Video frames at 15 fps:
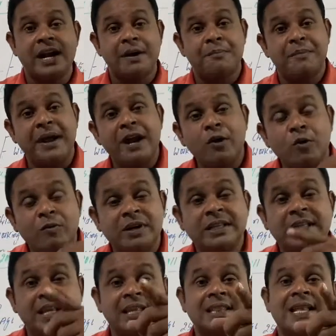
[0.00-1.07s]
and made over
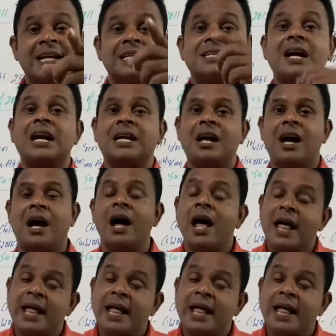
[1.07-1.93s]
there in the data.